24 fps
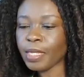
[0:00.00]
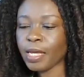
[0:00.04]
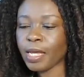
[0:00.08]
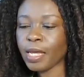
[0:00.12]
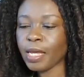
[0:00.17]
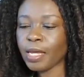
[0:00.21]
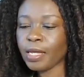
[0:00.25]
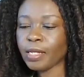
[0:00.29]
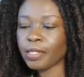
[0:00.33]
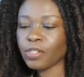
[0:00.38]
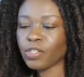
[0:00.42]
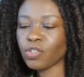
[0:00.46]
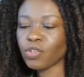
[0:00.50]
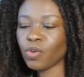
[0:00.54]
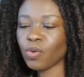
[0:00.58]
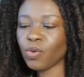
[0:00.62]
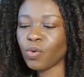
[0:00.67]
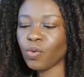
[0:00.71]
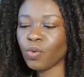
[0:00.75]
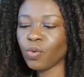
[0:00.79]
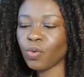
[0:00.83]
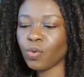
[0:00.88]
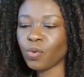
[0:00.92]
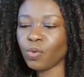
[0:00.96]
And
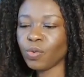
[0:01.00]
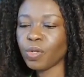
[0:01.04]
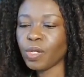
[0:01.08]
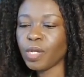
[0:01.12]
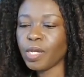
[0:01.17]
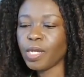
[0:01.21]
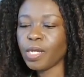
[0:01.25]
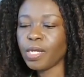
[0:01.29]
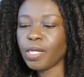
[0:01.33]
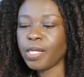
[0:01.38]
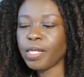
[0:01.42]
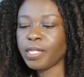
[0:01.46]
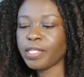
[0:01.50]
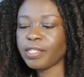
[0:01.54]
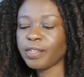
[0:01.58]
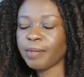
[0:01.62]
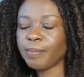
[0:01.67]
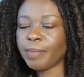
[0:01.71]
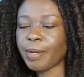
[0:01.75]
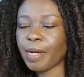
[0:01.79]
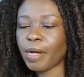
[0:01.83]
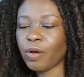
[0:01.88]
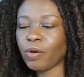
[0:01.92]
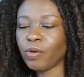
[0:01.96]
so it's
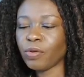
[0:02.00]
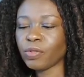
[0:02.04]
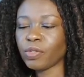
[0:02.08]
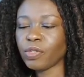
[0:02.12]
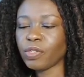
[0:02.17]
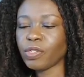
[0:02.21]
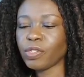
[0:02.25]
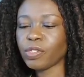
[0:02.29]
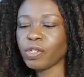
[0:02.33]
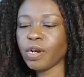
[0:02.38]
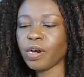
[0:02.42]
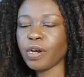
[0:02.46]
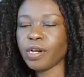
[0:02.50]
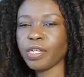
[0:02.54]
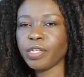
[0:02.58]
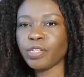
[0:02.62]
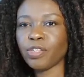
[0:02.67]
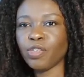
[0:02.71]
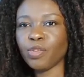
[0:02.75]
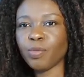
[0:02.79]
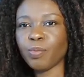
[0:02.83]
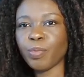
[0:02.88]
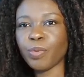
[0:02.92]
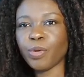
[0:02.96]
about starting
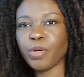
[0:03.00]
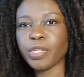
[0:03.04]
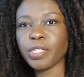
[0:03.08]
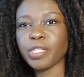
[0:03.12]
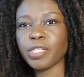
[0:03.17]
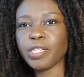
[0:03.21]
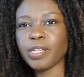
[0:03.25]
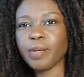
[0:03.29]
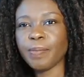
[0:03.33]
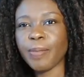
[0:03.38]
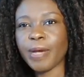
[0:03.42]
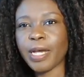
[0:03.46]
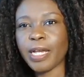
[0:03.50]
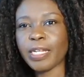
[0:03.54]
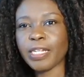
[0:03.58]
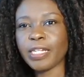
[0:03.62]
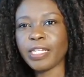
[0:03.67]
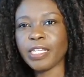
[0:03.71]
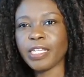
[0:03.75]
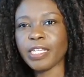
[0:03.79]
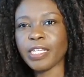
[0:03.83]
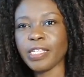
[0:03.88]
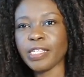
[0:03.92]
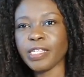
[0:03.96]
to put some
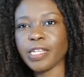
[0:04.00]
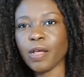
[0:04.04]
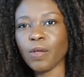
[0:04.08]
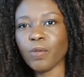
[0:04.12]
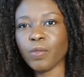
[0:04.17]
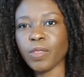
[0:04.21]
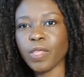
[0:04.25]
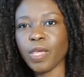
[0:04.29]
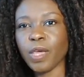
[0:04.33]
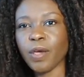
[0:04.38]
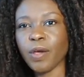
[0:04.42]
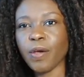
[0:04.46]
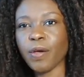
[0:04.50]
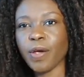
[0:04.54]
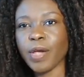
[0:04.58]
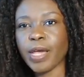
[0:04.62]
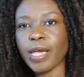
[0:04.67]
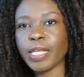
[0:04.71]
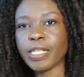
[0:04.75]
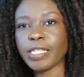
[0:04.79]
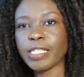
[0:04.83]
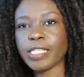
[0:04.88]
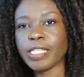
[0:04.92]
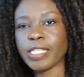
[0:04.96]
ideas out there
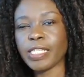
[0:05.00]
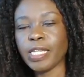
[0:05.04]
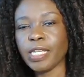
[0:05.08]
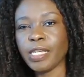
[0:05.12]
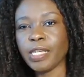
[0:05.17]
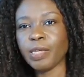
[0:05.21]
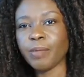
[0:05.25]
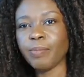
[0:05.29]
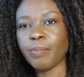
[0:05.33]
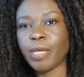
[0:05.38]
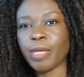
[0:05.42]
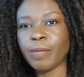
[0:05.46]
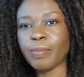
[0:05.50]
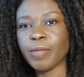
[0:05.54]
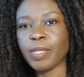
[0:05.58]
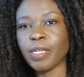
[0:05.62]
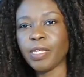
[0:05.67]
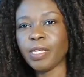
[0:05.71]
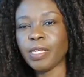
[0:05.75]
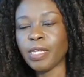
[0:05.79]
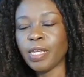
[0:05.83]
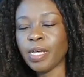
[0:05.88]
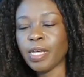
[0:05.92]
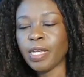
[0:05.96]
and seeing
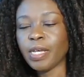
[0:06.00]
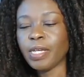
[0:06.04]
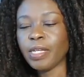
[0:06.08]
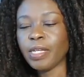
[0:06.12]
maybe,